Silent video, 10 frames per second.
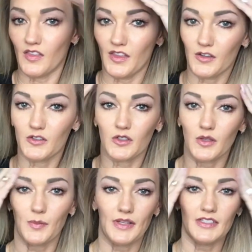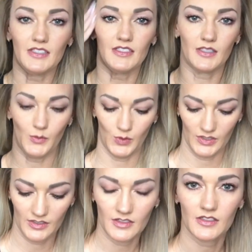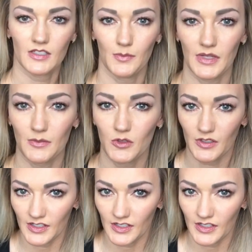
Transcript: those are the places it would. Sometimes you'll